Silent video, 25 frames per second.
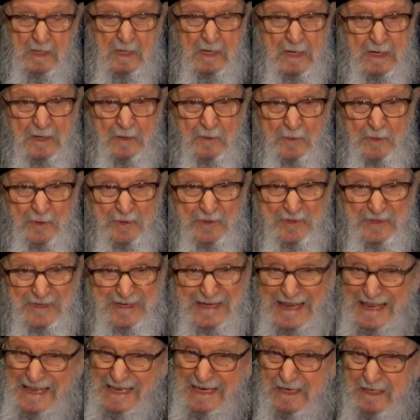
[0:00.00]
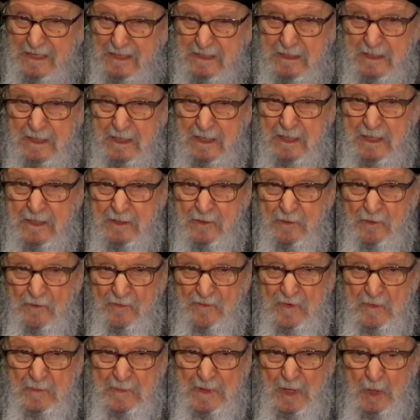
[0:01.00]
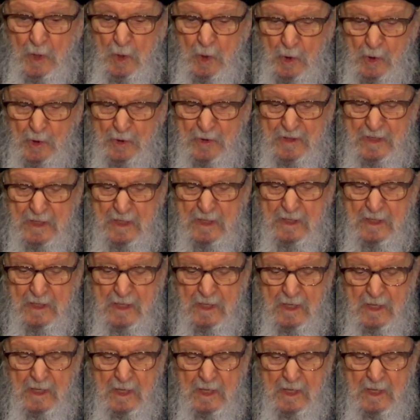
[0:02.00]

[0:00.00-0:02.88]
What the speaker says: I was naked and you offered me clothing.